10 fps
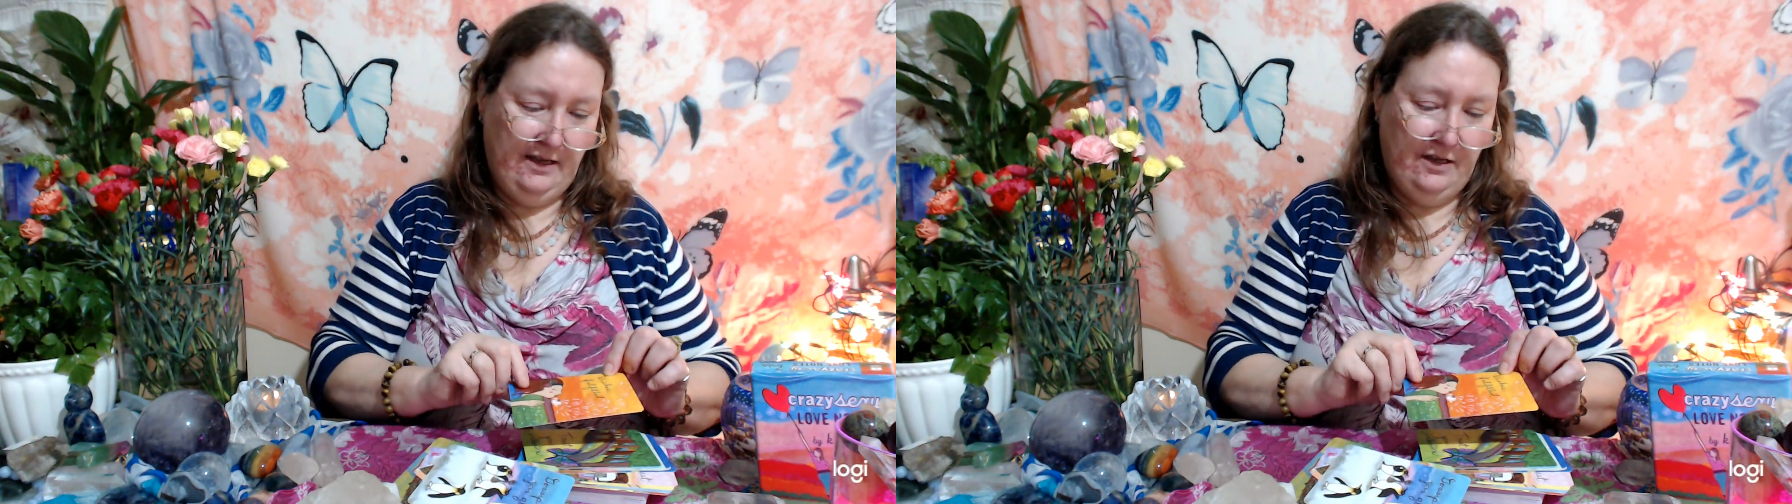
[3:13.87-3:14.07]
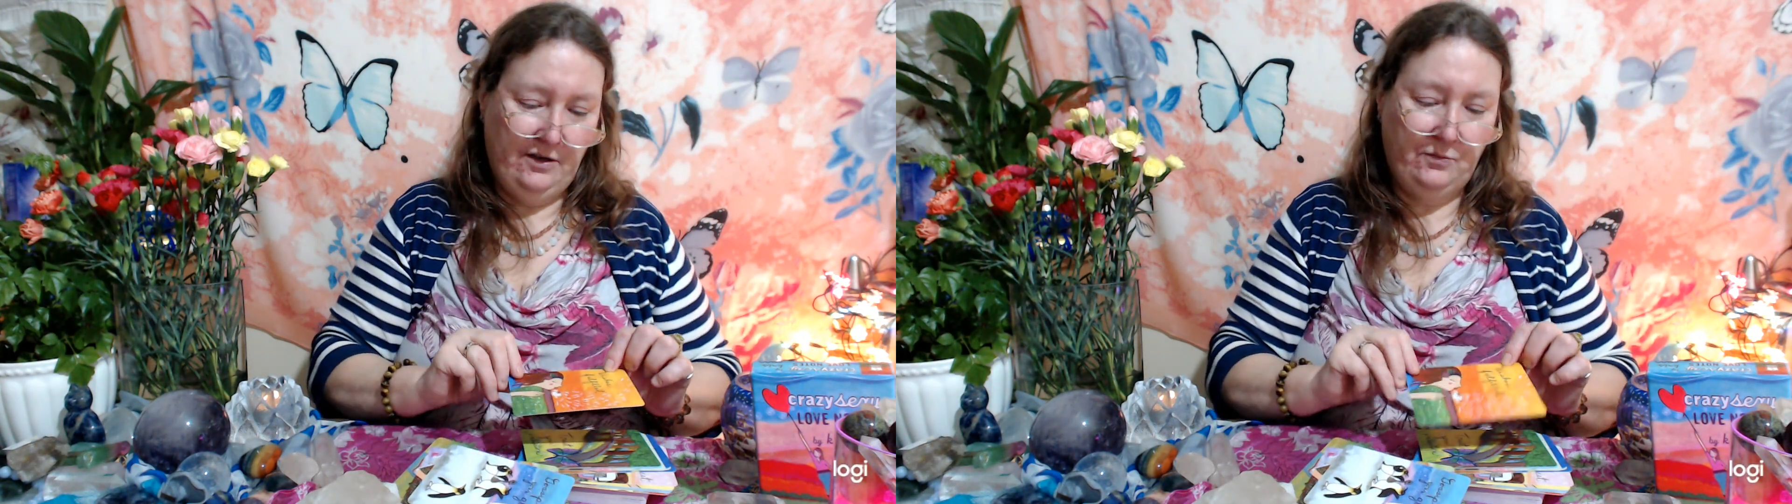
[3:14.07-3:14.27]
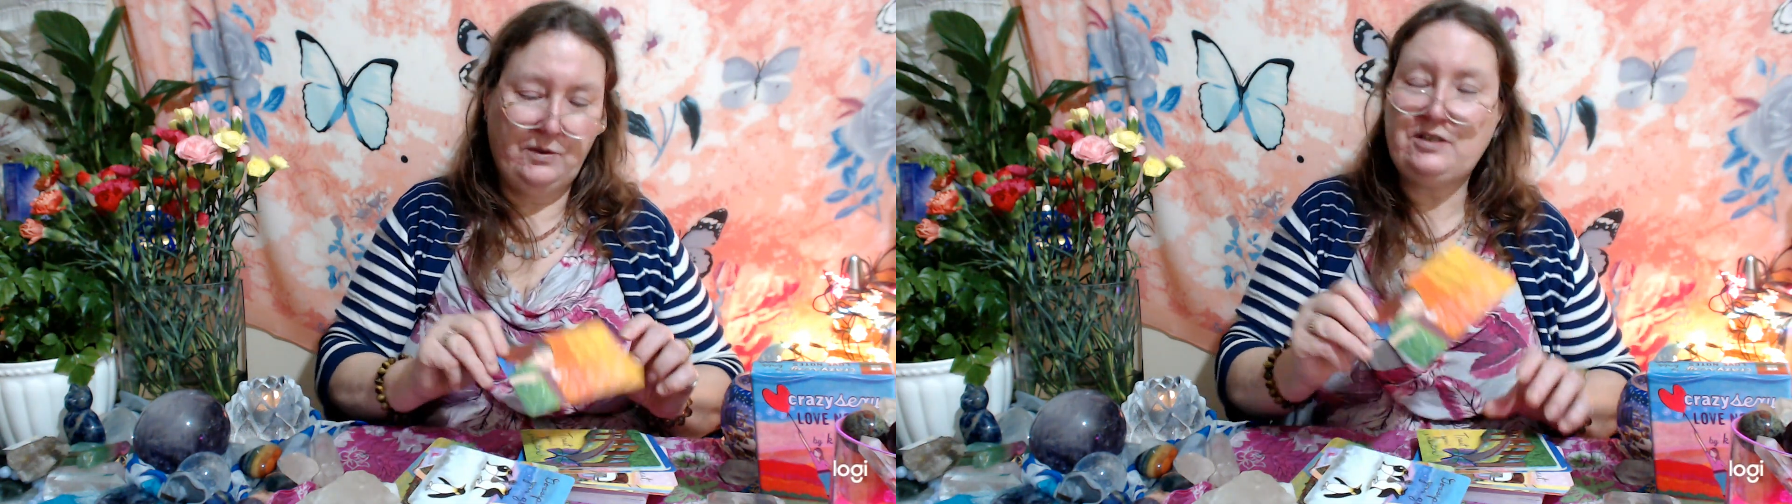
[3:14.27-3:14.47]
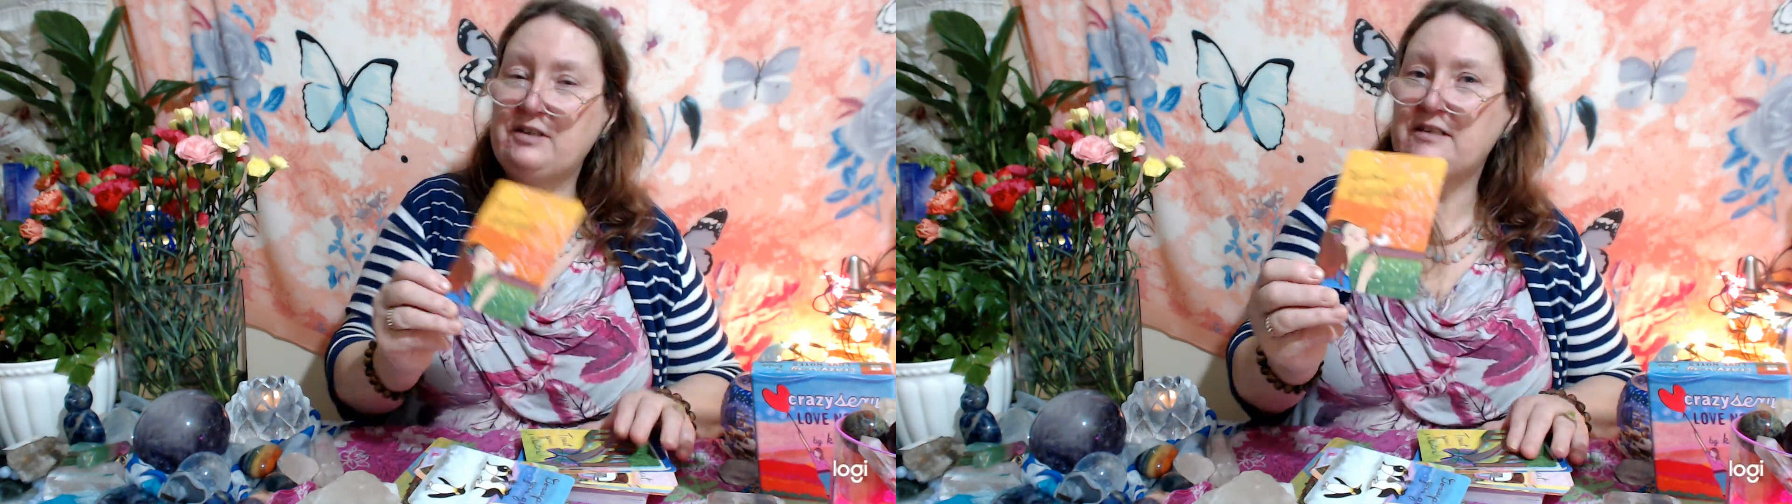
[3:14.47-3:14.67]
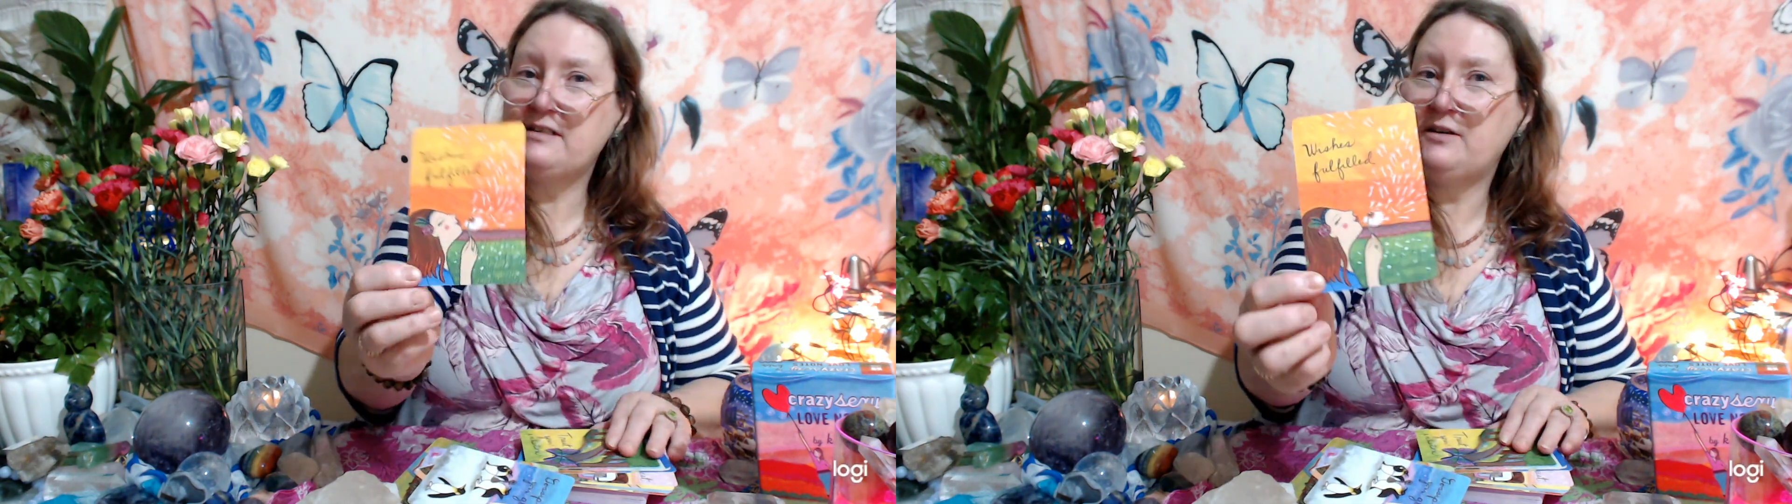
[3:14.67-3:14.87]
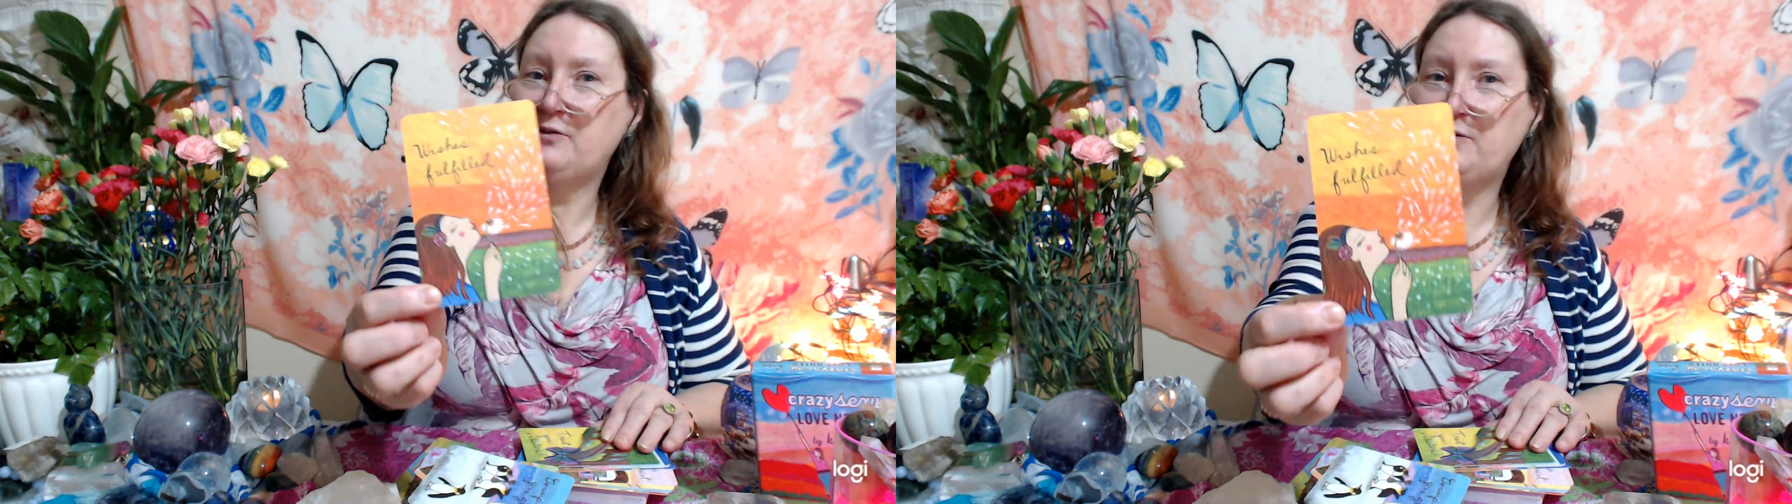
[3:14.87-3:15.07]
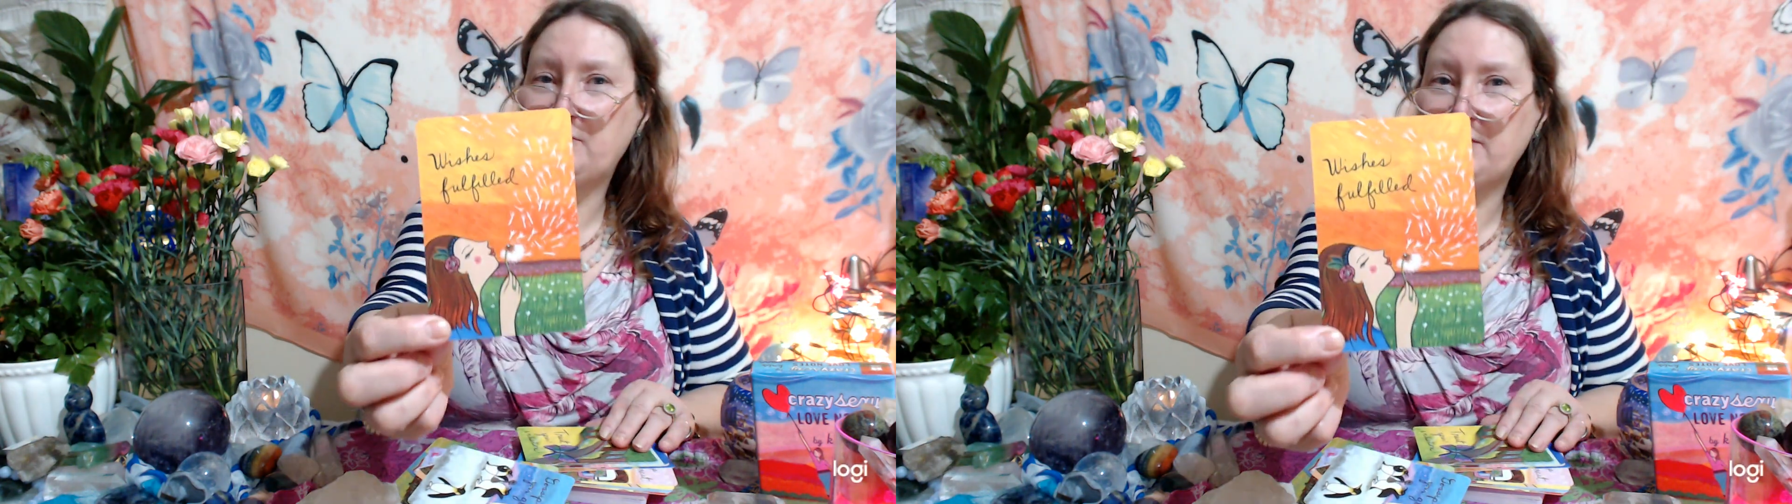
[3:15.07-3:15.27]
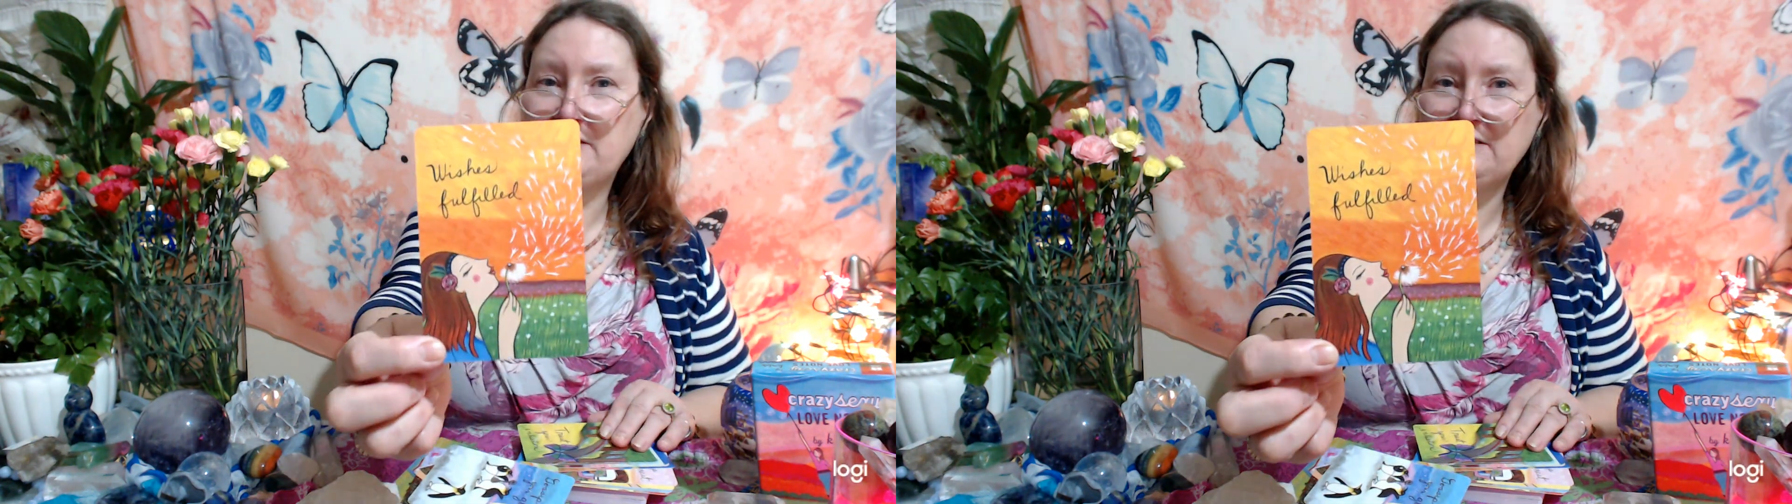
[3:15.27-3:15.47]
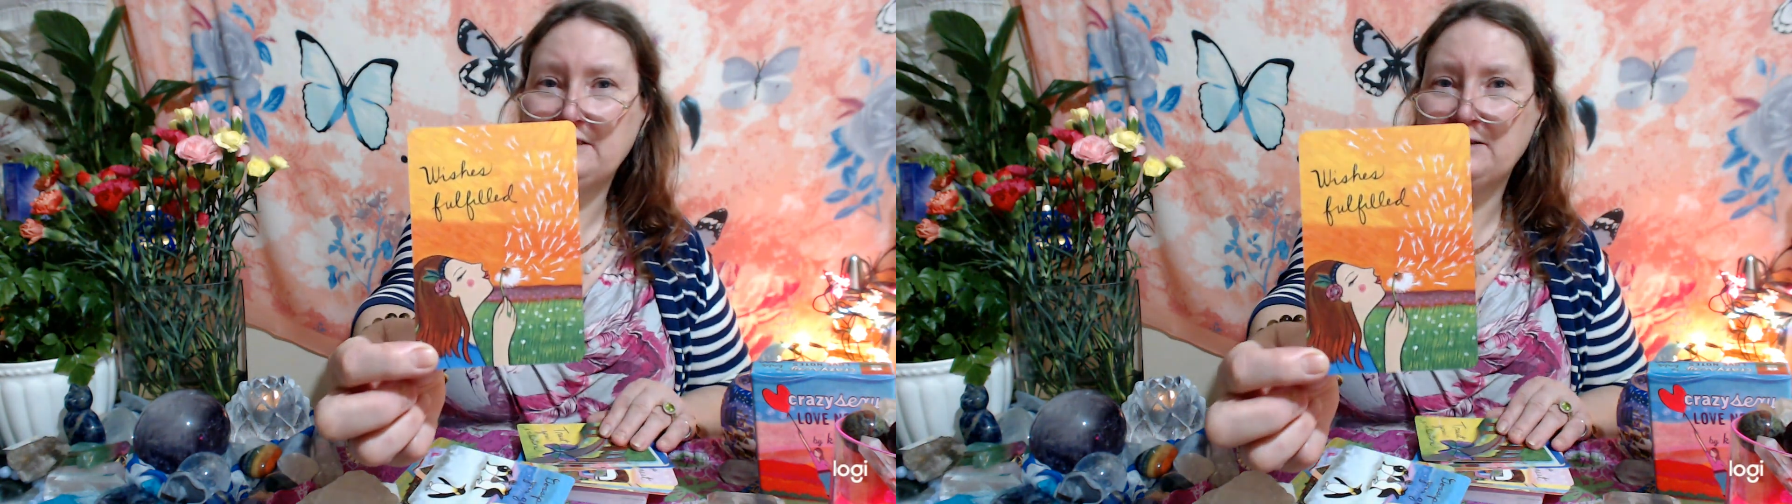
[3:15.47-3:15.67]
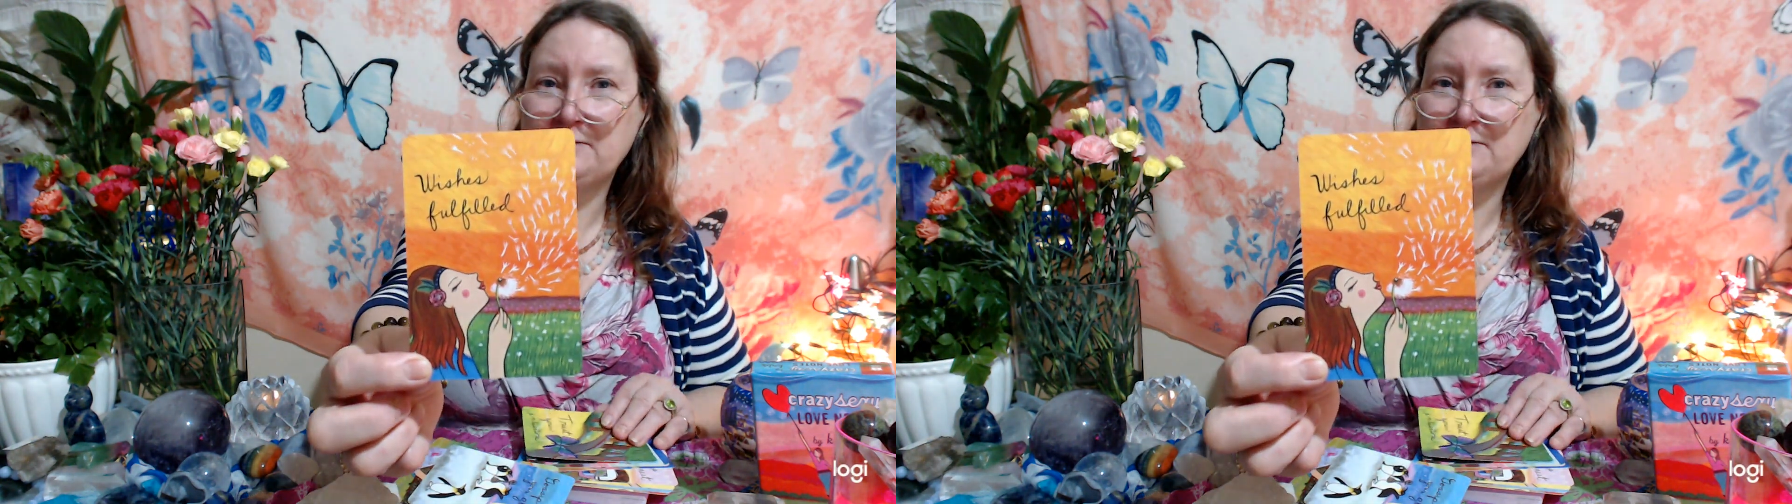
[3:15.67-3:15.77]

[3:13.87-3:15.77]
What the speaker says: Wishes fulfilled,